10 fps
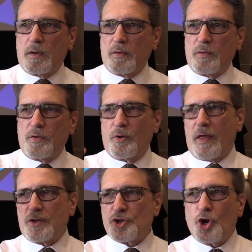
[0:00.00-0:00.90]
you know,
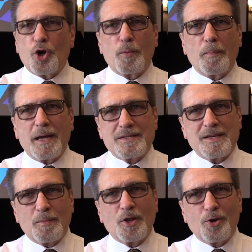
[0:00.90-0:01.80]
that term might
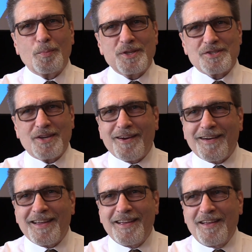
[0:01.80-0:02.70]
seem a little bit
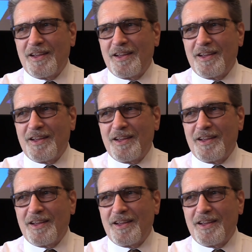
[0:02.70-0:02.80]
scary